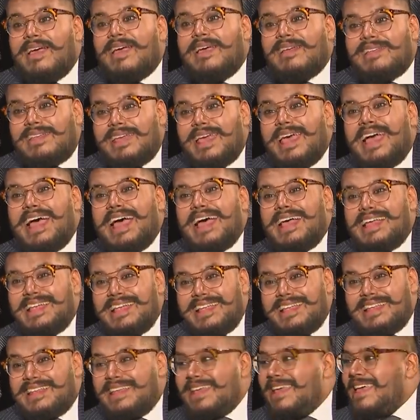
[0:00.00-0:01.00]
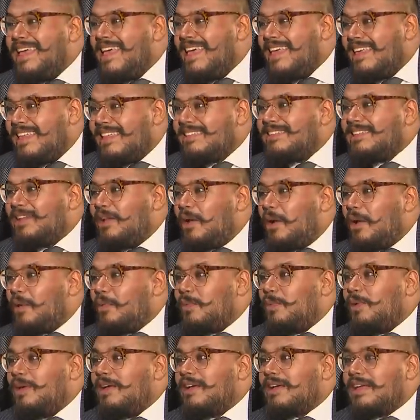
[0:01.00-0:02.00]
It's a lot
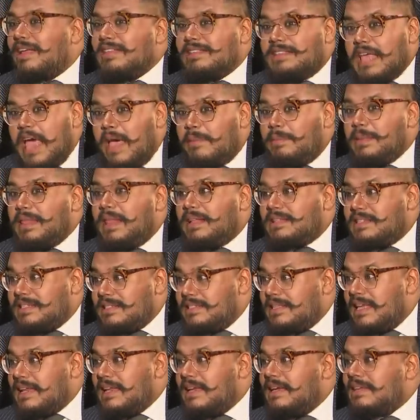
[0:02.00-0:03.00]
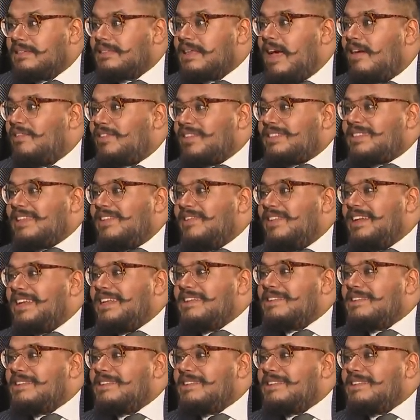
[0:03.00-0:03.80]
of work. It's happy that she said yes after seven